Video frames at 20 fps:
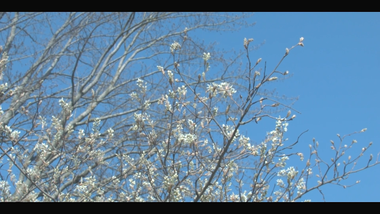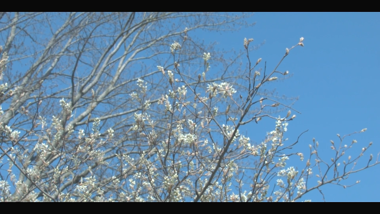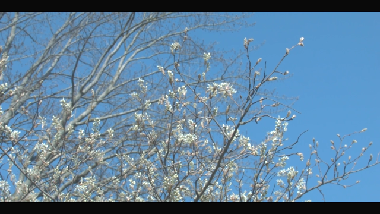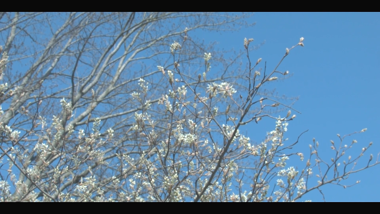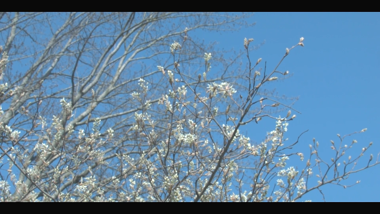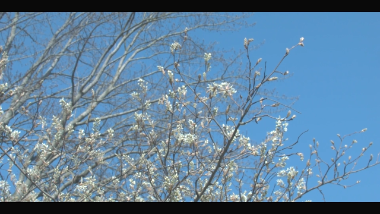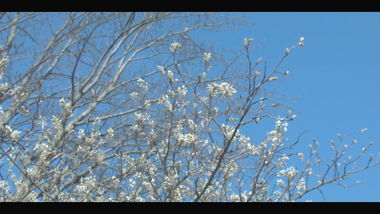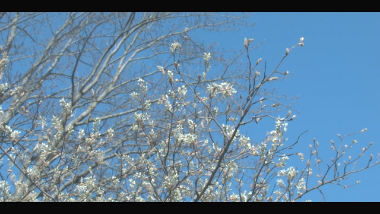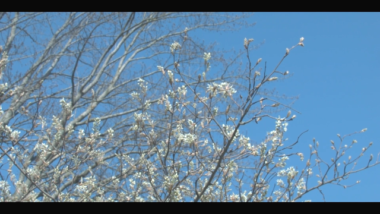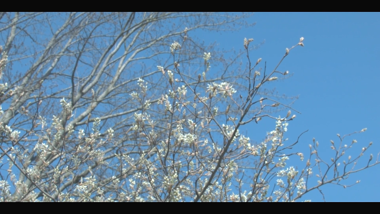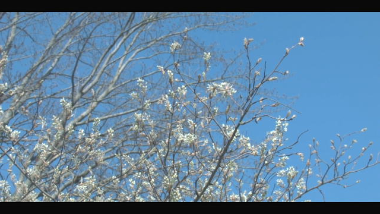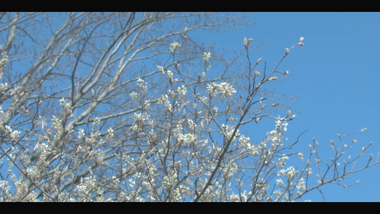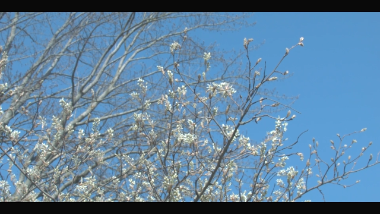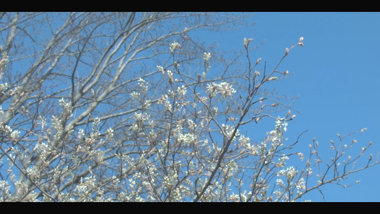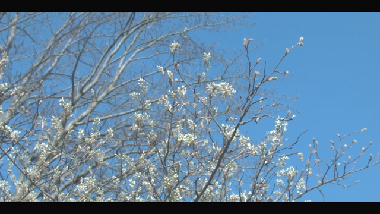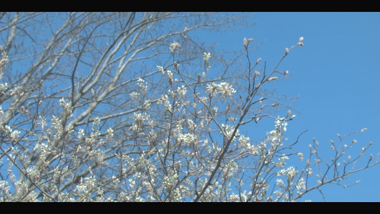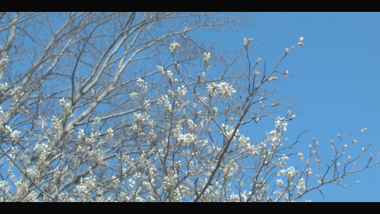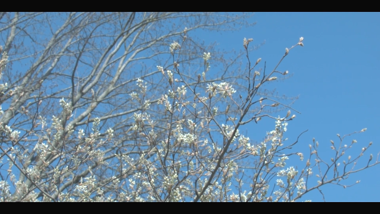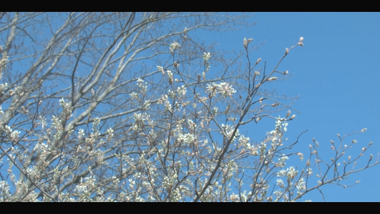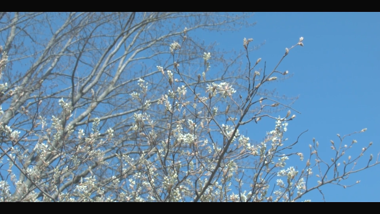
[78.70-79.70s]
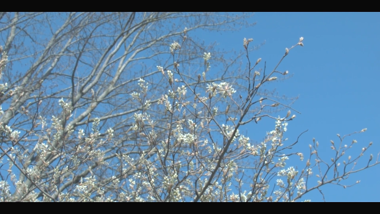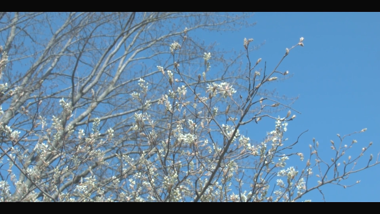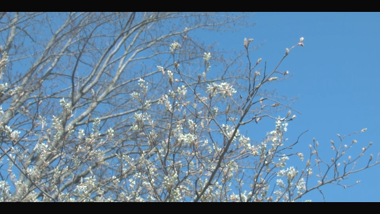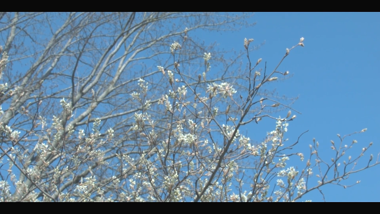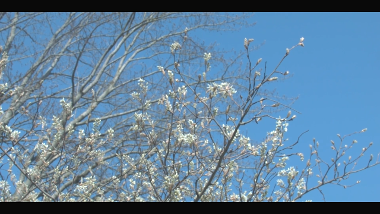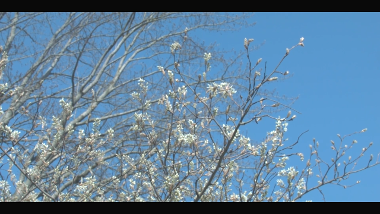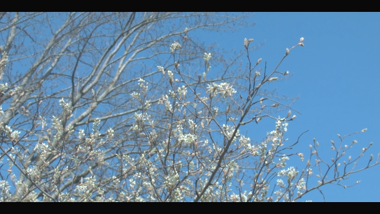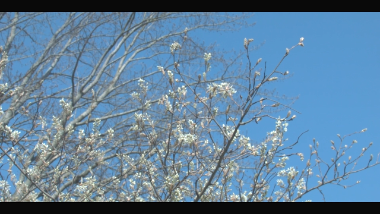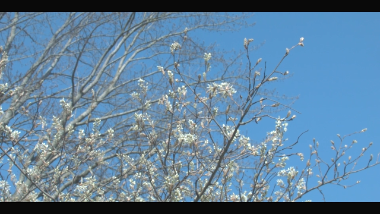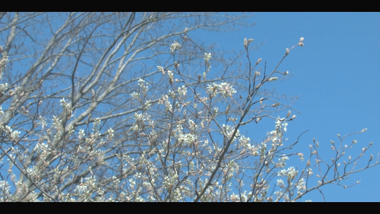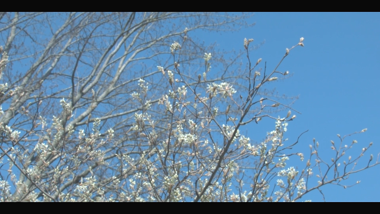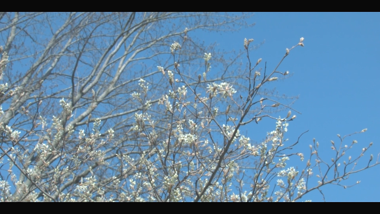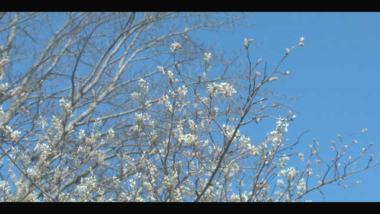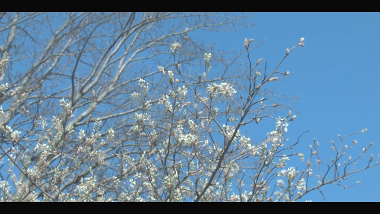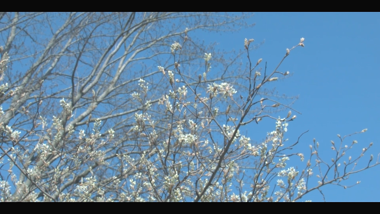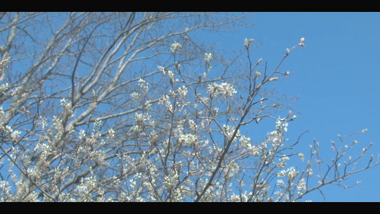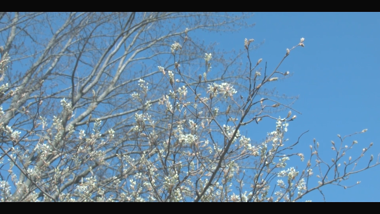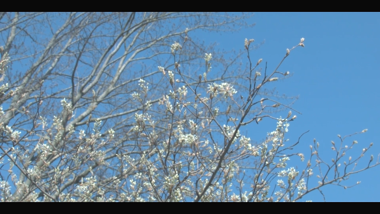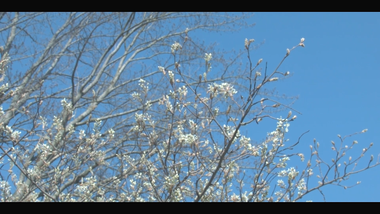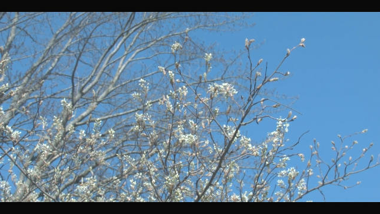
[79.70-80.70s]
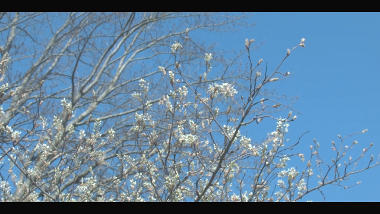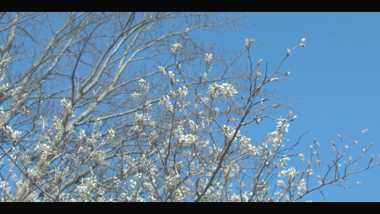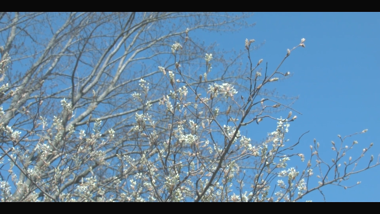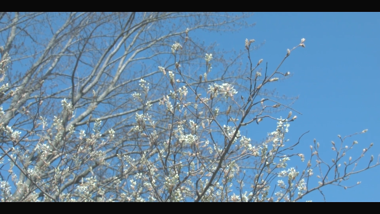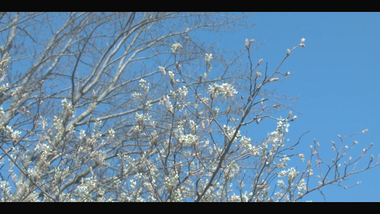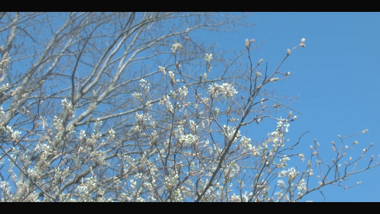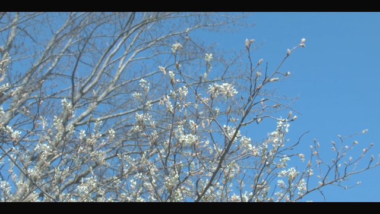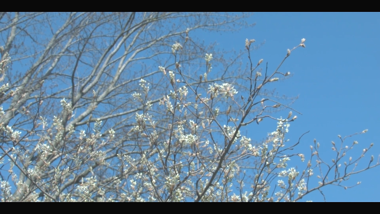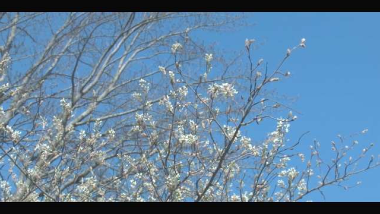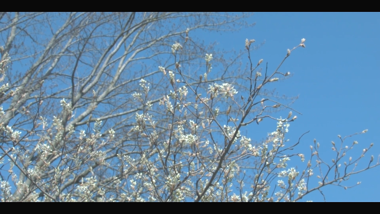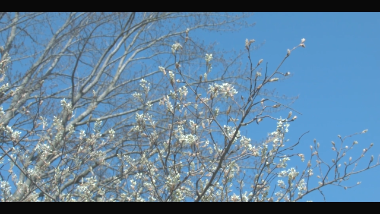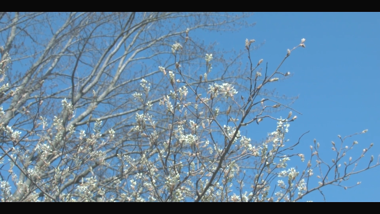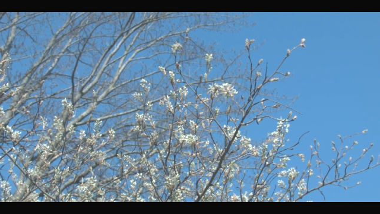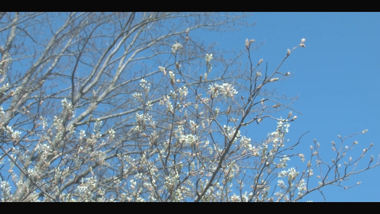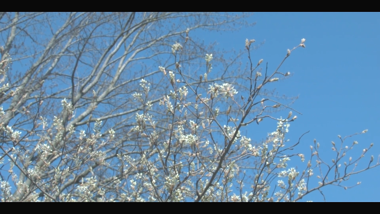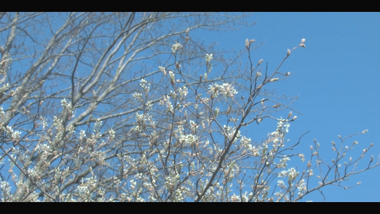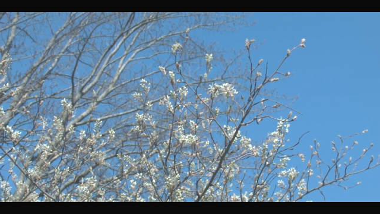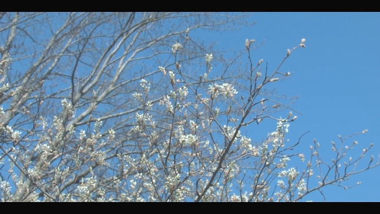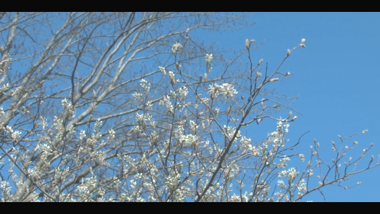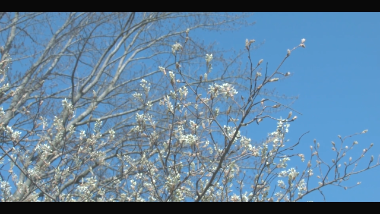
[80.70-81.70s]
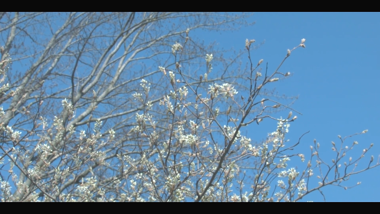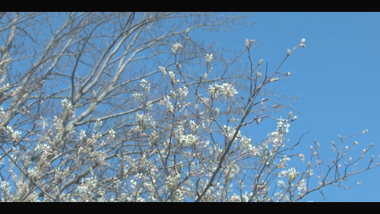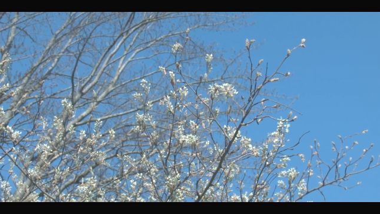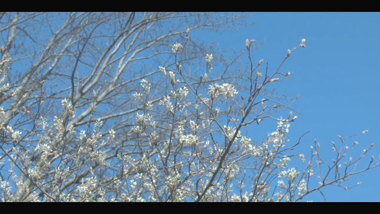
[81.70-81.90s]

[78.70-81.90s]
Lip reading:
(no speaker visible)